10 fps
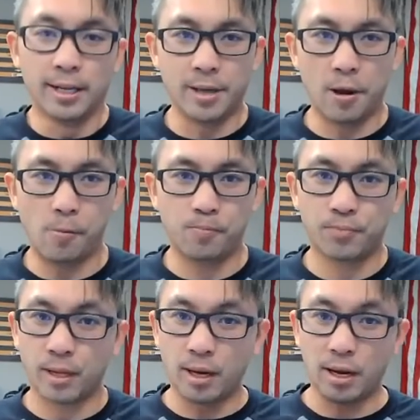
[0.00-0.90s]
So
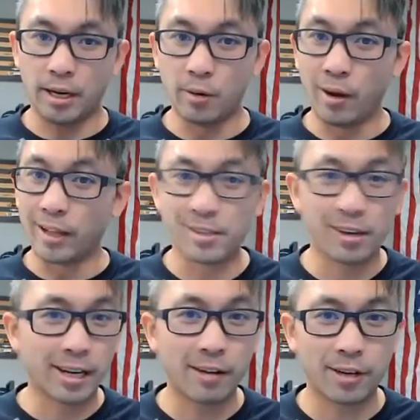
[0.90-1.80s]
anyway, that's
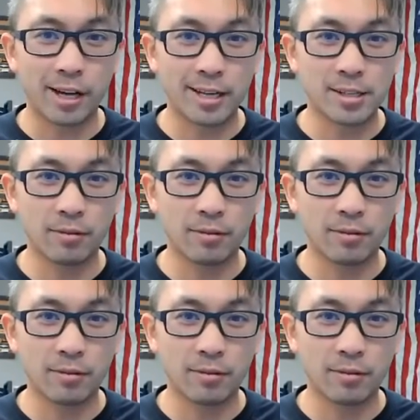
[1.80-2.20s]
all I got for you guys.